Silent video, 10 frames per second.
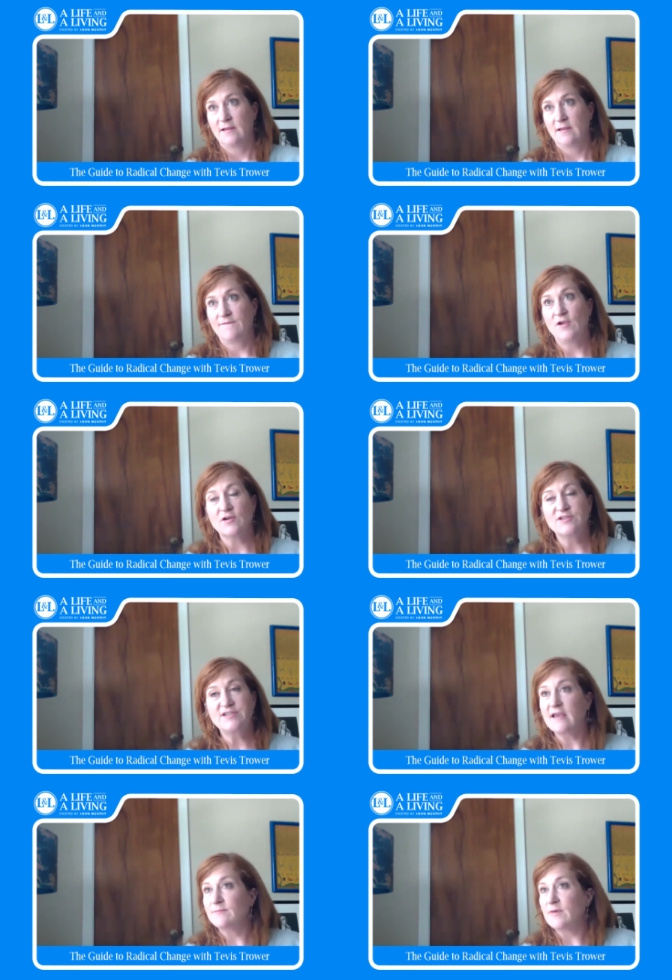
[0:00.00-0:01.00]
If you're
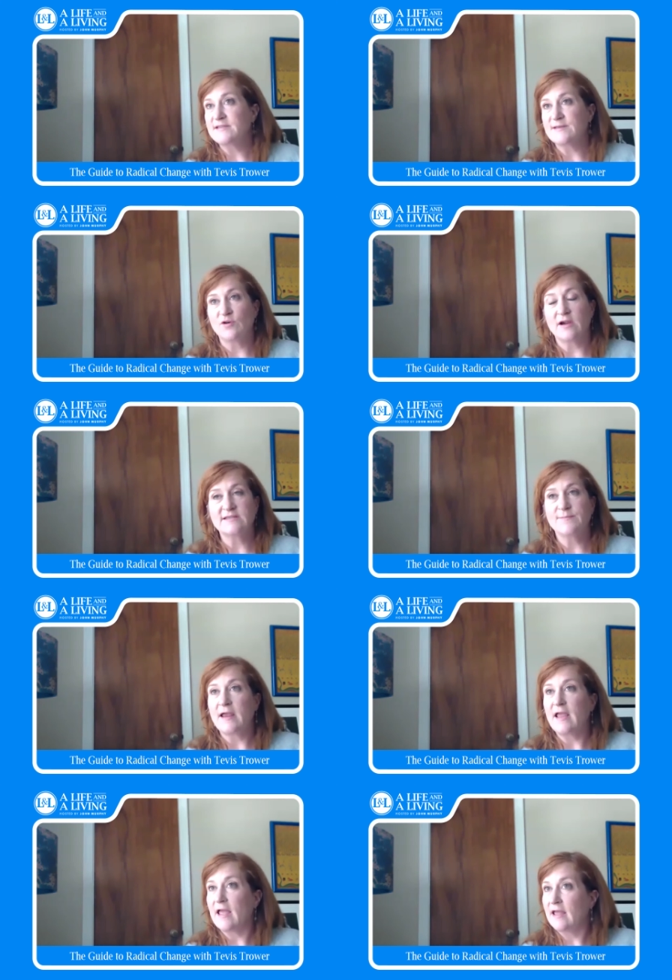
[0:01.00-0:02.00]
taken by surprise
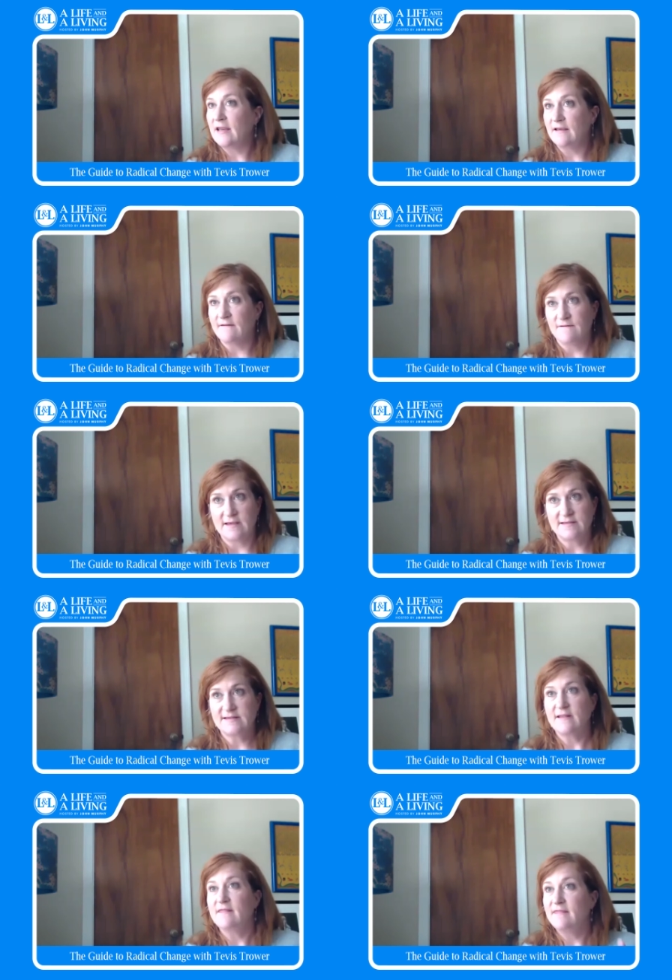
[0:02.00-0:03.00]
by any of
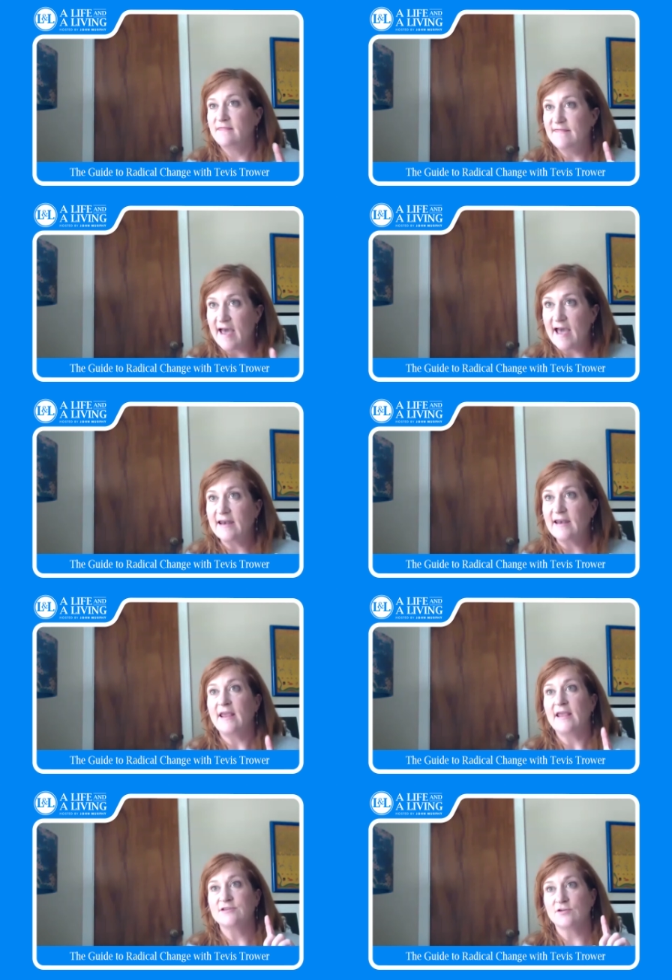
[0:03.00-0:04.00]
this, that
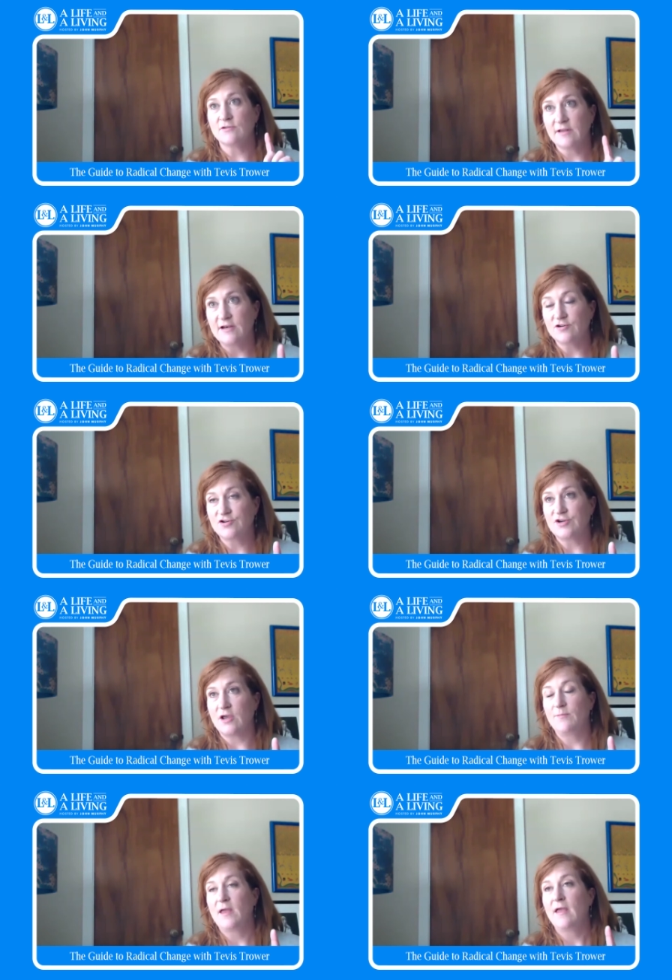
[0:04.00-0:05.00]
is your
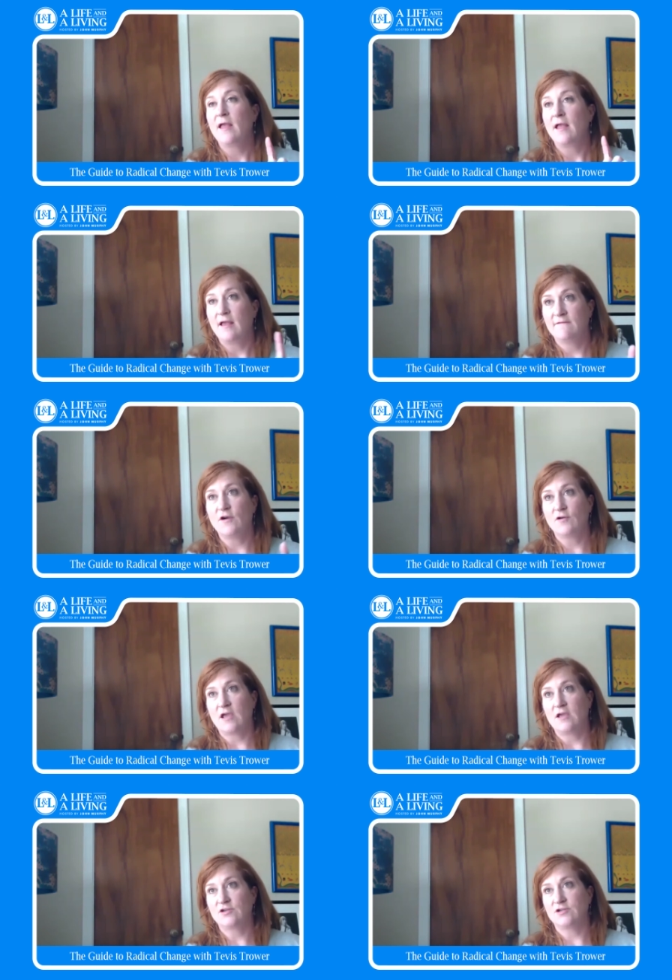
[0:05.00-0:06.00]
leadership
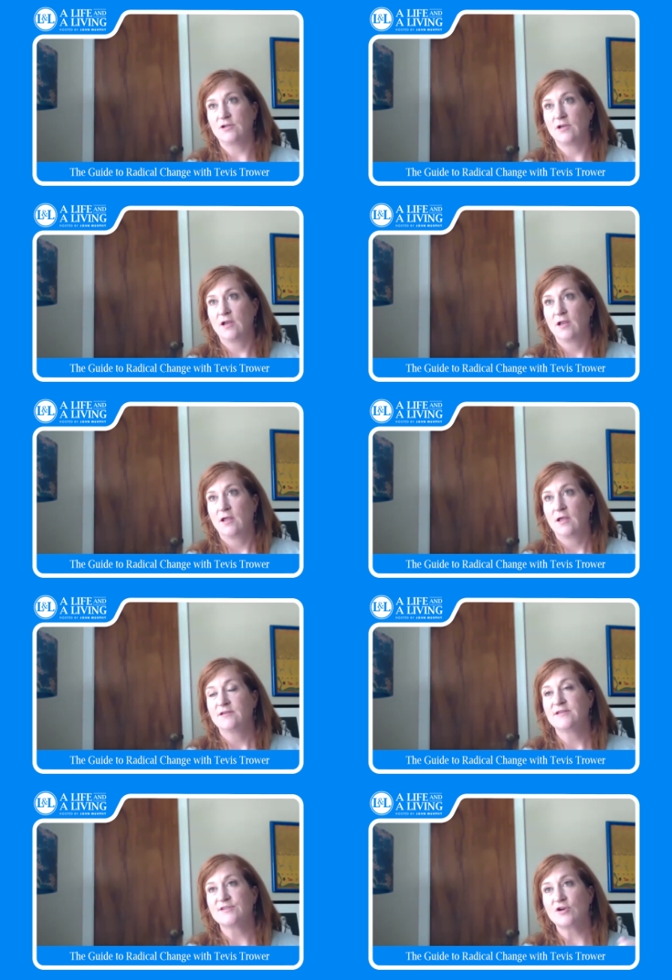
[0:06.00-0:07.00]
invocation.
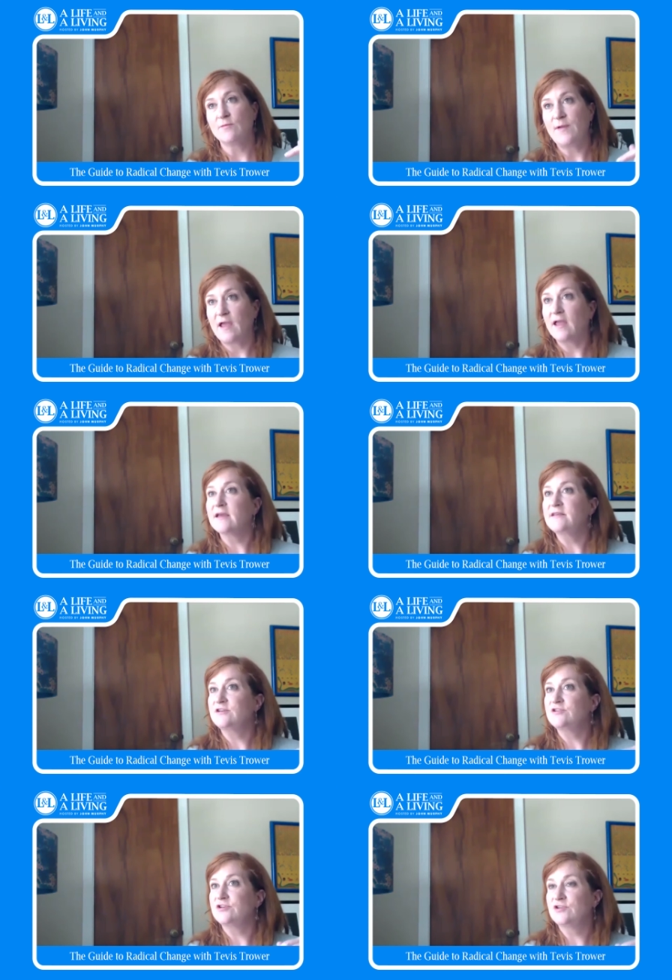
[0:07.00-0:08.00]
To start paying
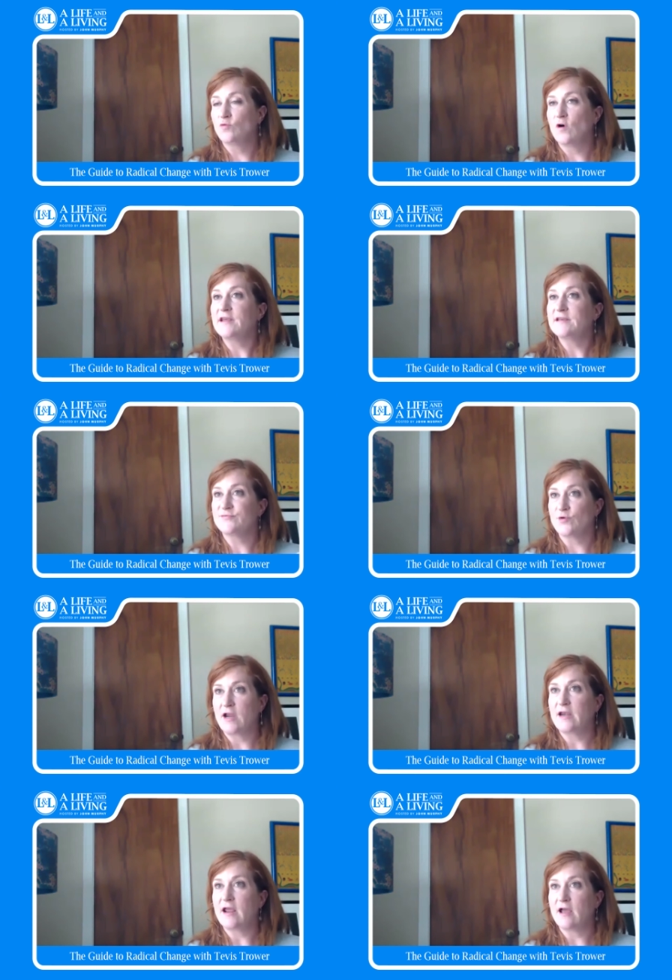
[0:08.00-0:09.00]
attention to what is
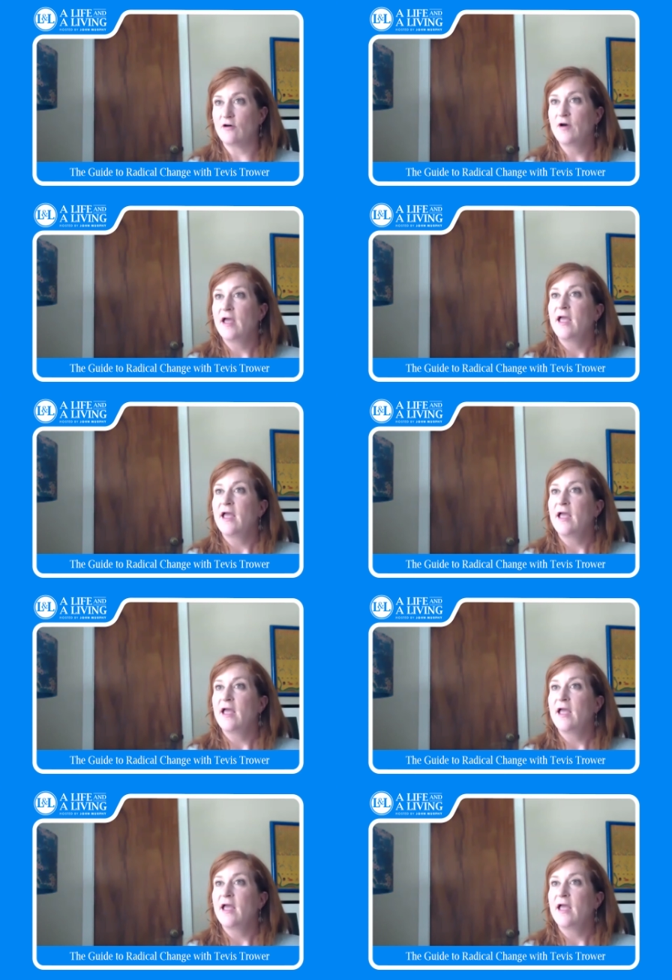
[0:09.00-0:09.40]
right now